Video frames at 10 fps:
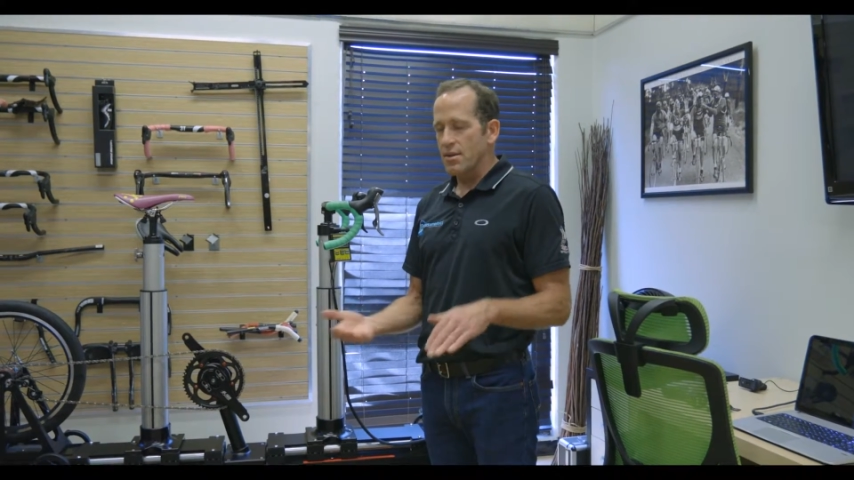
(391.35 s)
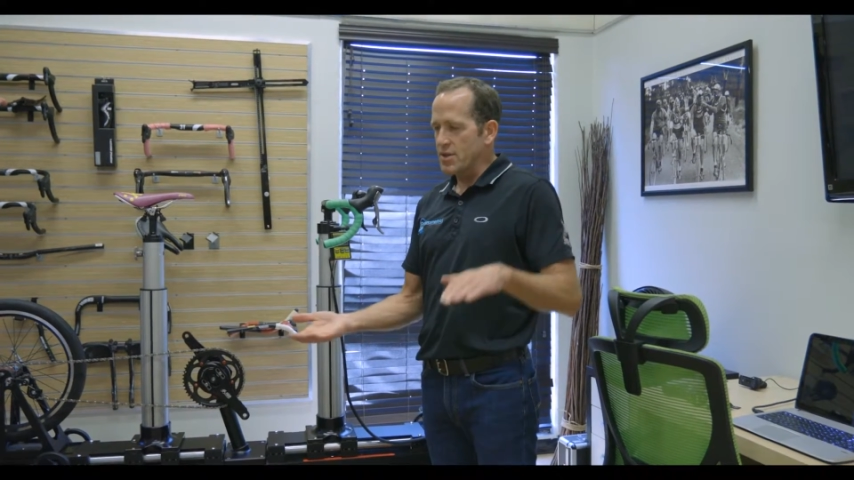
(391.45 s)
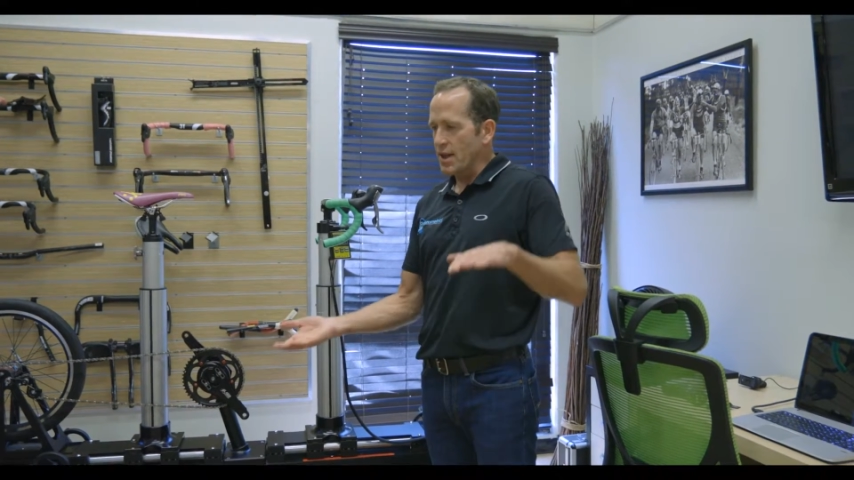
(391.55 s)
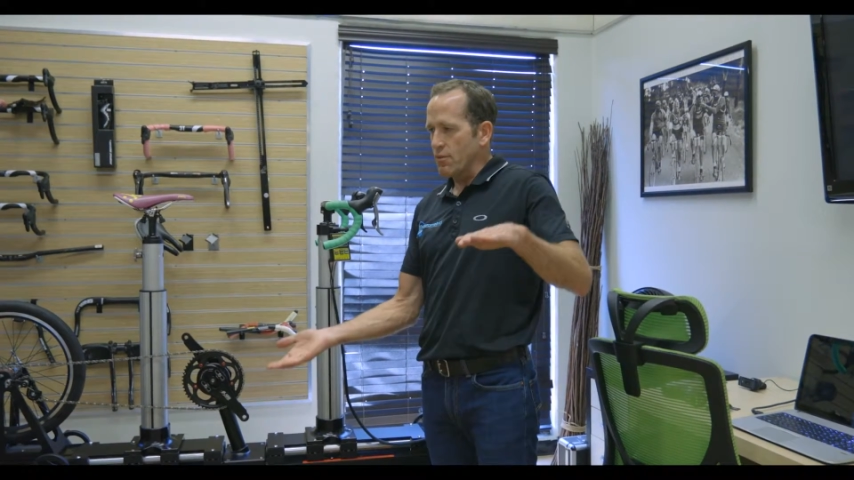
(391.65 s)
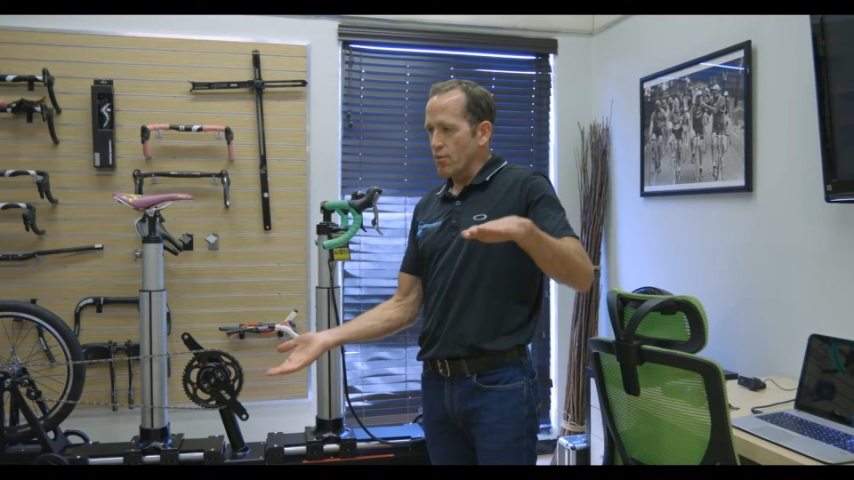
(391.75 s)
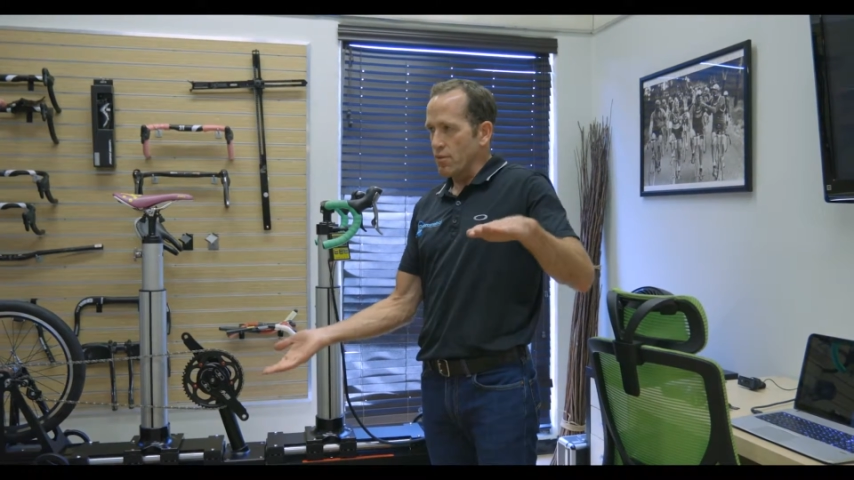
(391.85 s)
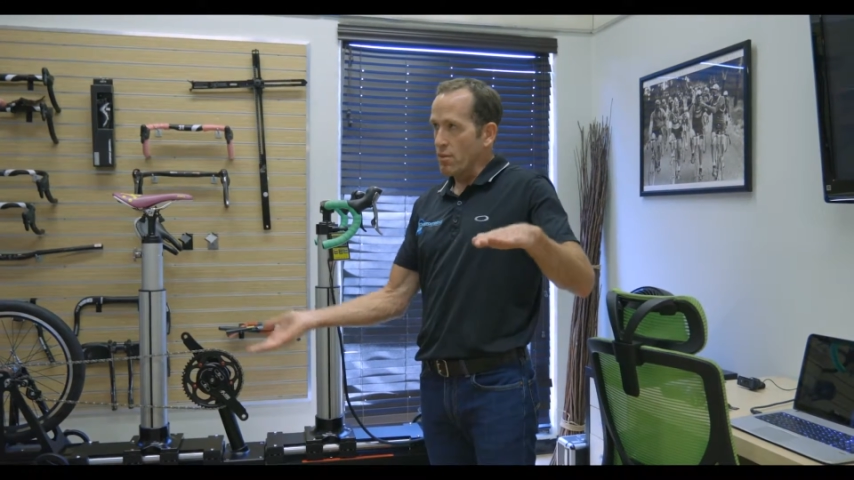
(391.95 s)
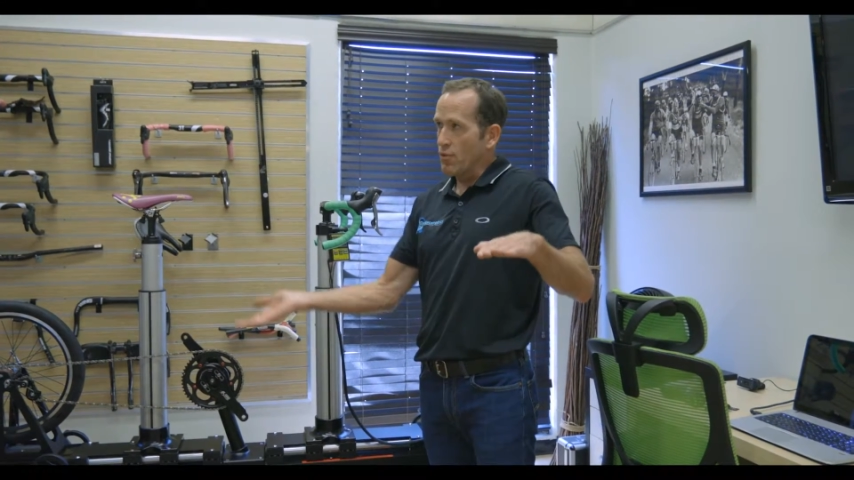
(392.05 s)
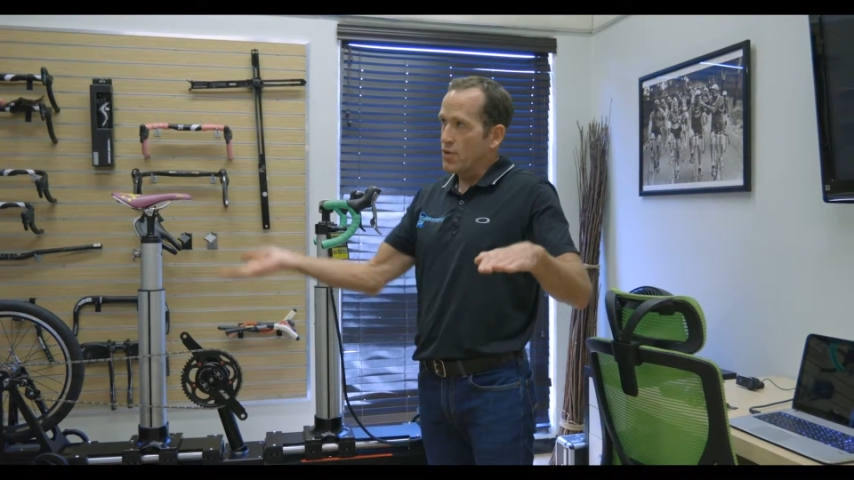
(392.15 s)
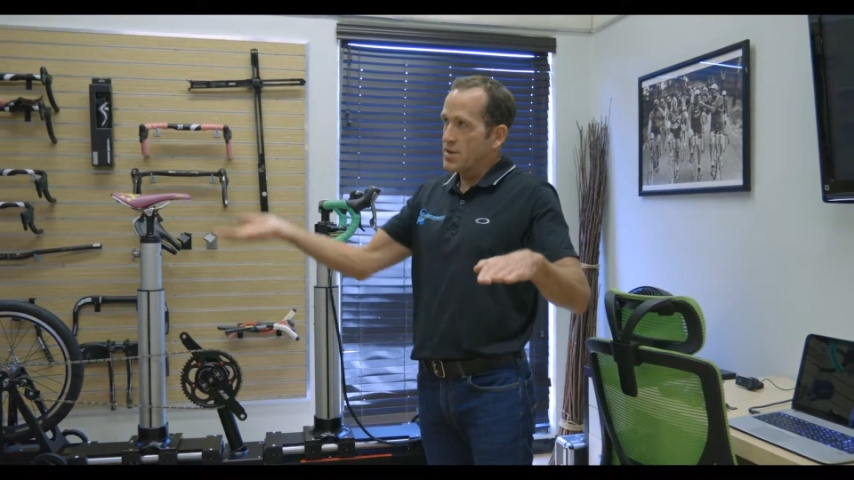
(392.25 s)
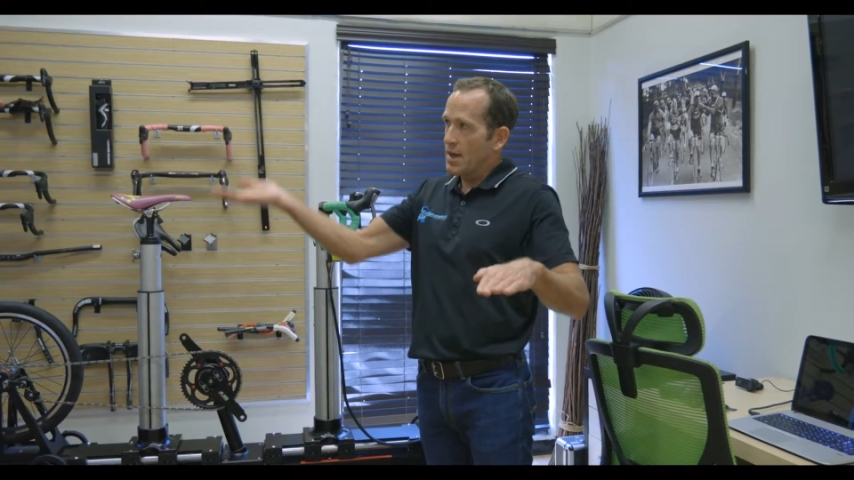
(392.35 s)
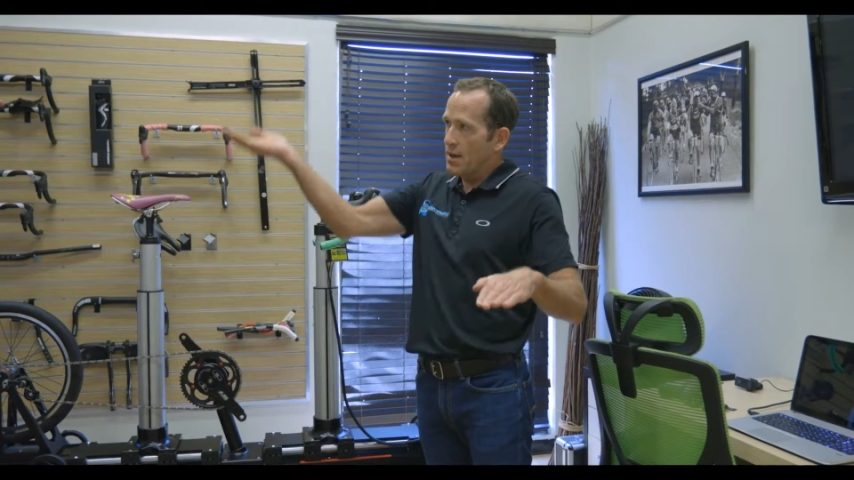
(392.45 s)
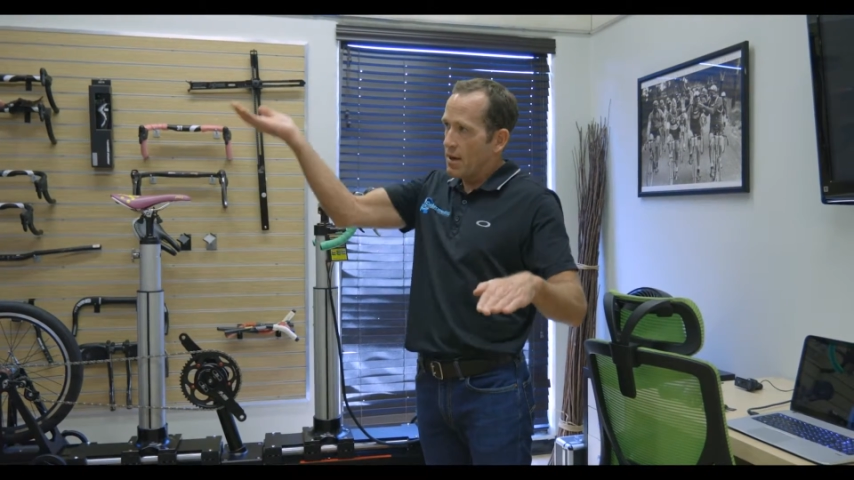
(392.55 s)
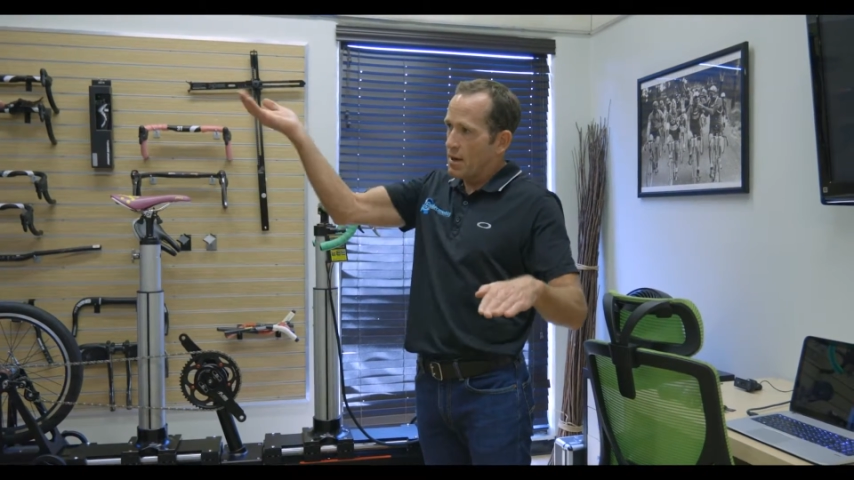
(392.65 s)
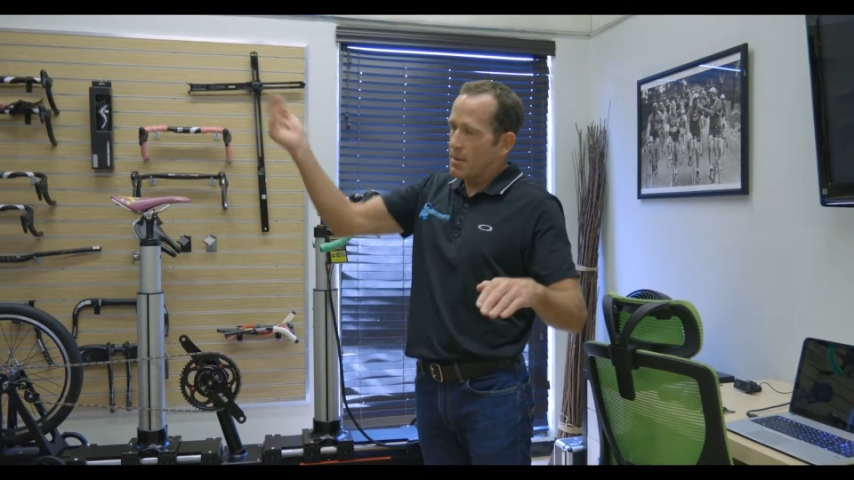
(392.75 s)
It was like
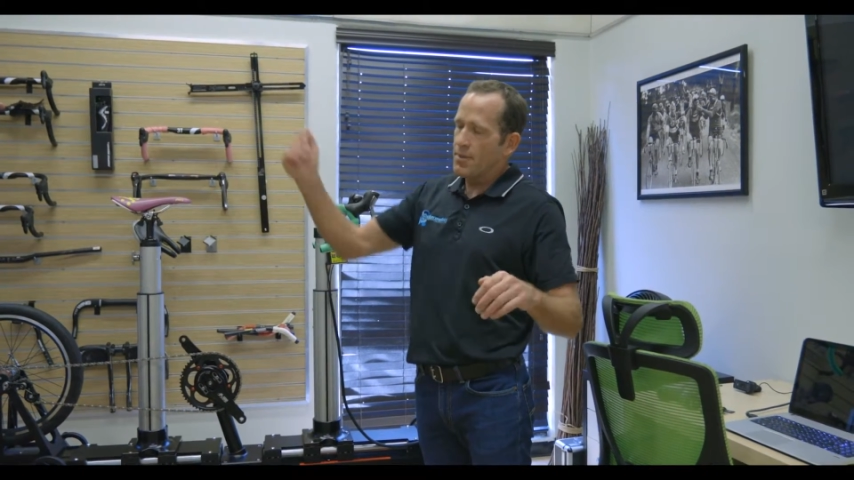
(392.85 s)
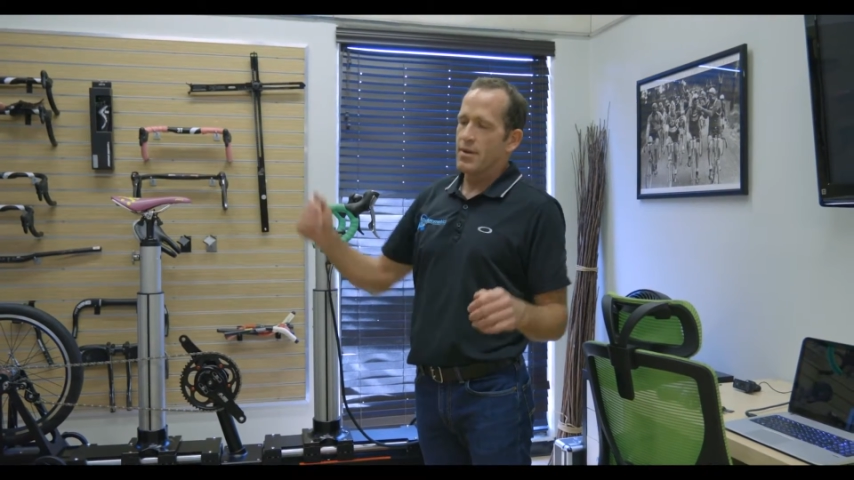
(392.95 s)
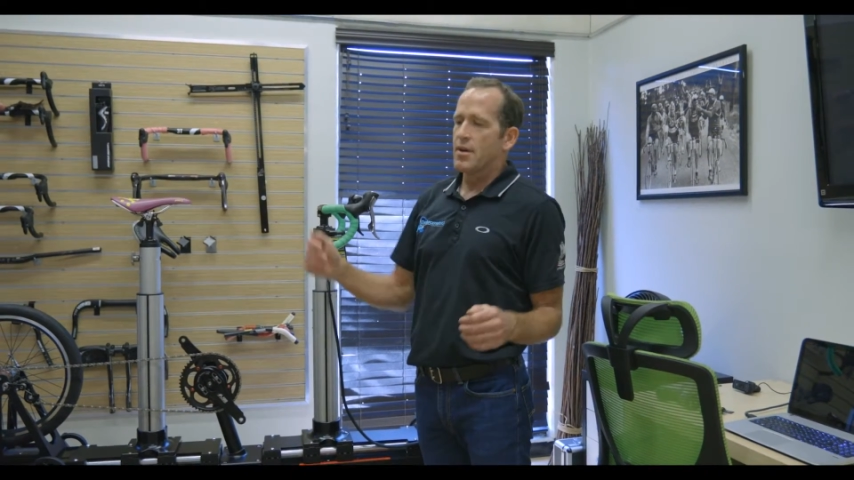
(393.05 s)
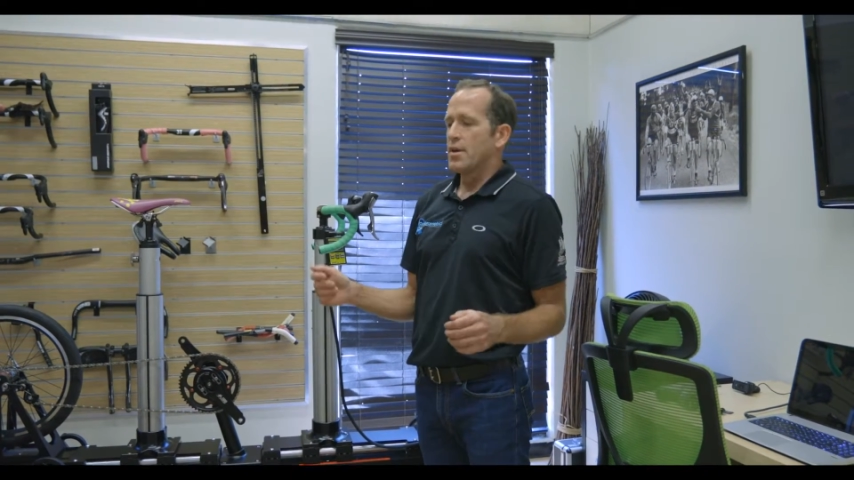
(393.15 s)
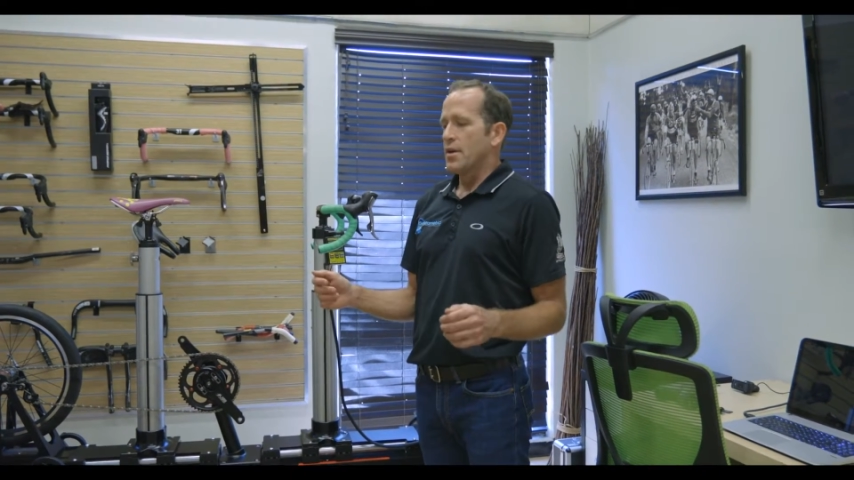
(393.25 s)
rotate up,